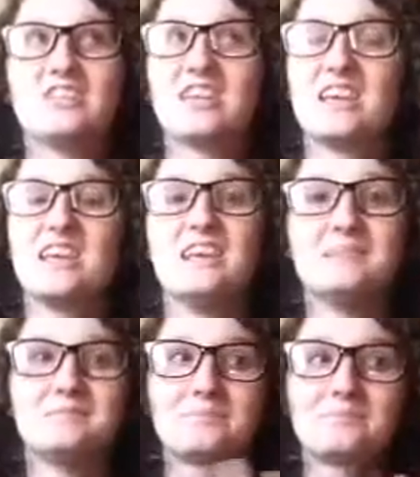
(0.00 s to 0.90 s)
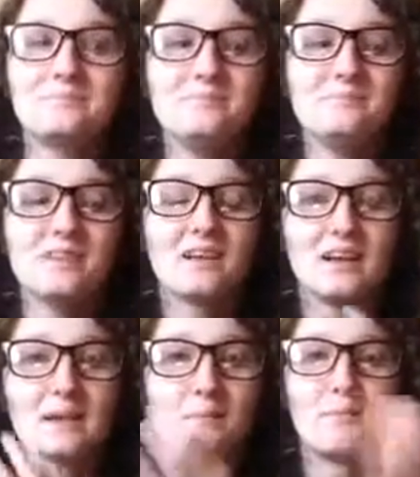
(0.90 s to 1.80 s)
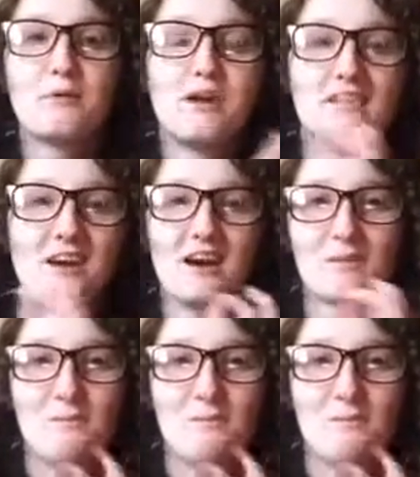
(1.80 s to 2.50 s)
you can like put a dark